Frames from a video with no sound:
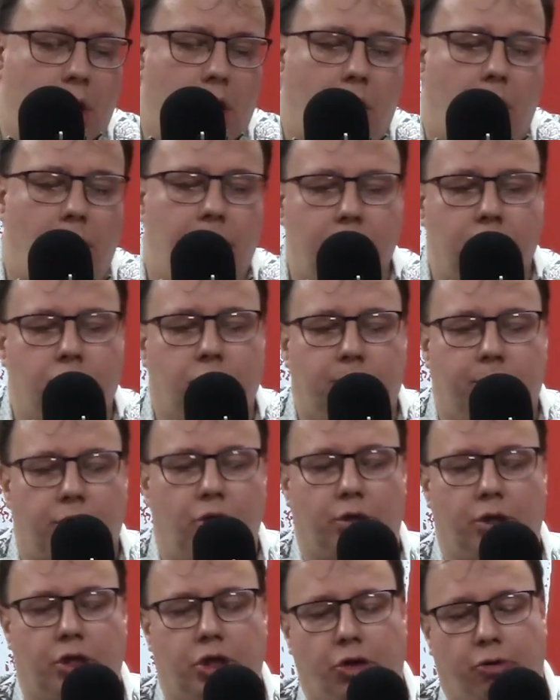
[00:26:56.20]
I want to talk about
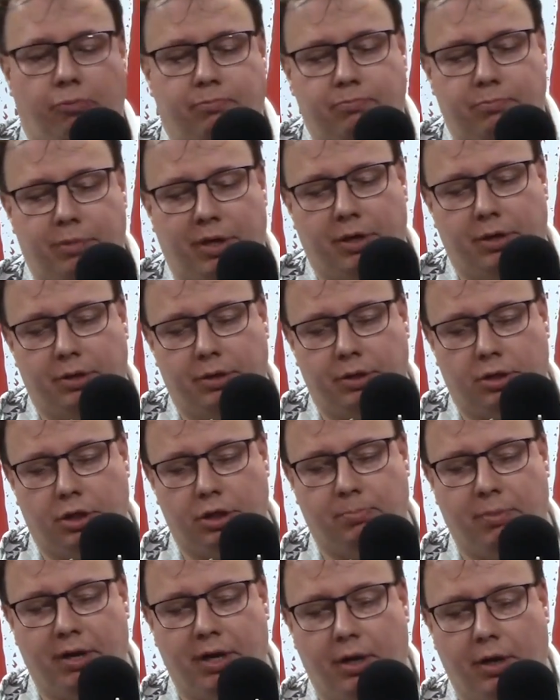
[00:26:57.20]
the other two because
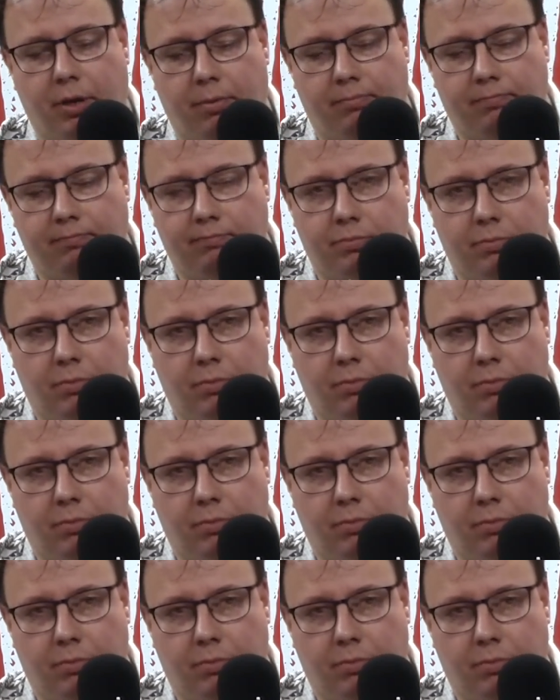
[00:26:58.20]
there's been